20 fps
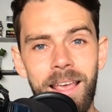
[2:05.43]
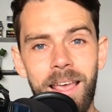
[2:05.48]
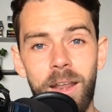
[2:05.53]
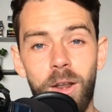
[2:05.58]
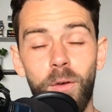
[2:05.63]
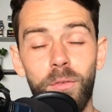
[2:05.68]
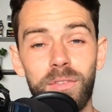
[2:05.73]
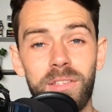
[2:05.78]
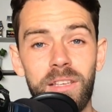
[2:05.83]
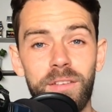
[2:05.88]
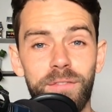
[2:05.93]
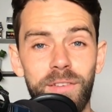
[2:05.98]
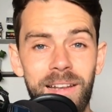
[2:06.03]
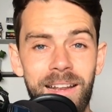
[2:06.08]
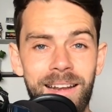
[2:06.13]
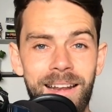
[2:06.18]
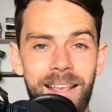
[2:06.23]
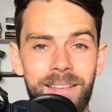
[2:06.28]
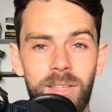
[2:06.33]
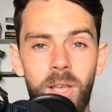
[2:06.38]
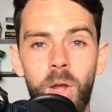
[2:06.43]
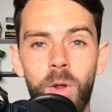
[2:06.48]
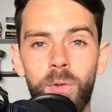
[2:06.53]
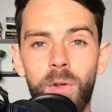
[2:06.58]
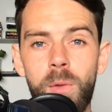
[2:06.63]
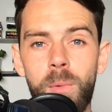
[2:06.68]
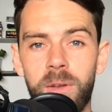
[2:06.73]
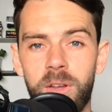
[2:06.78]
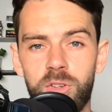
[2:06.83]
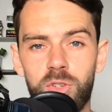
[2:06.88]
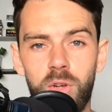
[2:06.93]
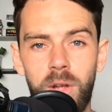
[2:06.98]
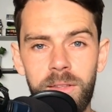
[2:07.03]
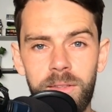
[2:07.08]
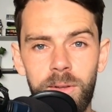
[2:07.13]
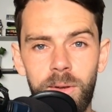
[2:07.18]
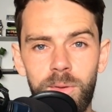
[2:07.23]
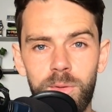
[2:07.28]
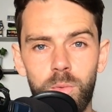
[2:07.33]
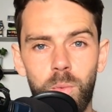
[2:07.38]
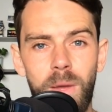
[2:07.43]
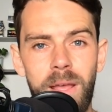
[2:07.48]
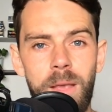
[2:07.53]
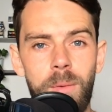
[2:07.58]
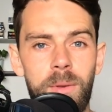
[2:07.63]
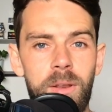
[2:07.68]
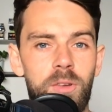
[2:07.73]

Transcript: And obviously feeling less hungry when you're trying to lose weight,